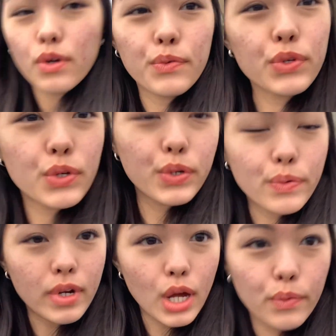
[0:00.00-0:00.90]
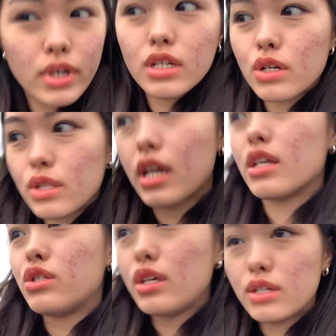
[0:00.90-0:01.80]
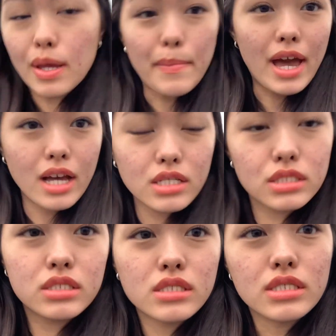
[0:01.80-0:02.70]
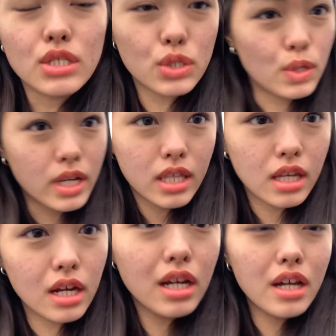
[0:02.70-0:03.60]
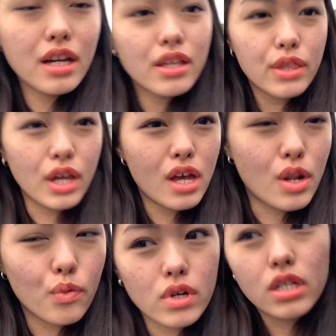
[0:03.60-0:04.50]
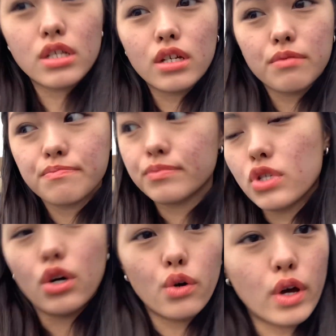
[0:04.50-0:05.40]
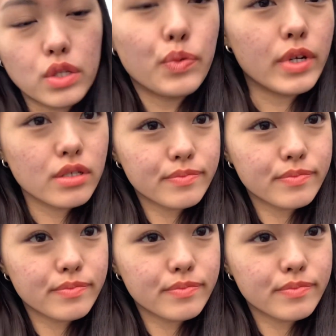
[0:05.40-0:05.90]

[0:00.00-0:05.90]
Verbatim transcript: So now we're gonna go look at TJ Maxx, just to look in there. Then we're gonna go elsewhere.